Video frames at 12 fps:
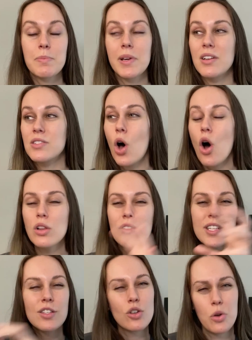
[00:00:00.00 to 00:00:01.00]
Because all of
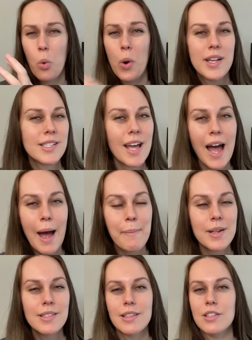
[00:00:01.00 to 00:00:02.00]
this noise that
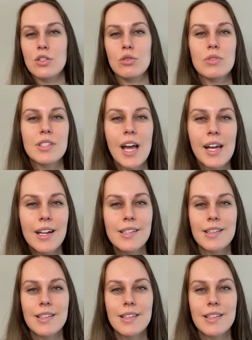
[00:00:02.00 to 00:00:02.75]
happens, this new science,